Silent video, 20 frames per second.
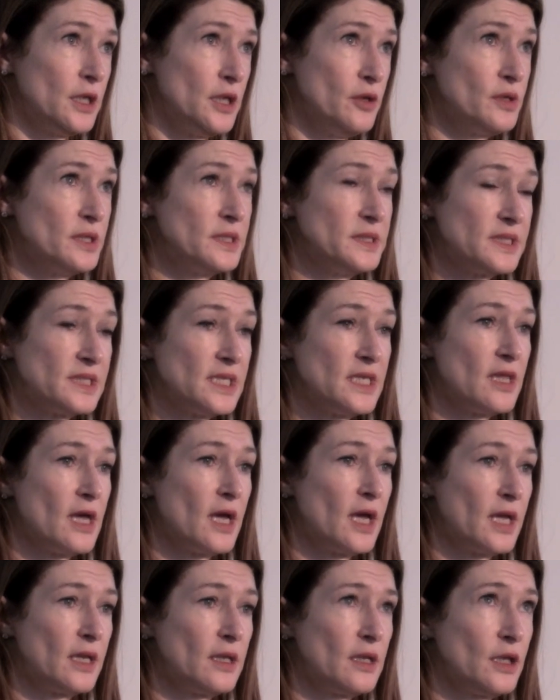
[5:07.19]
you can see
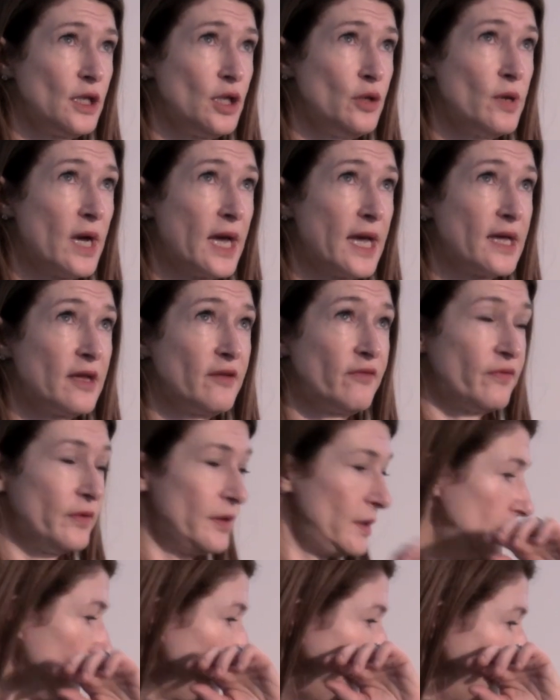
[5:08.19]
that you
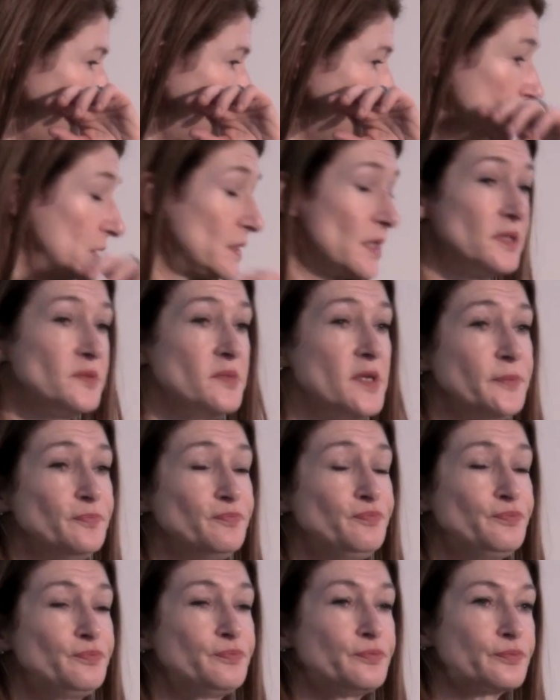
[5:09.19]
have, excuse me,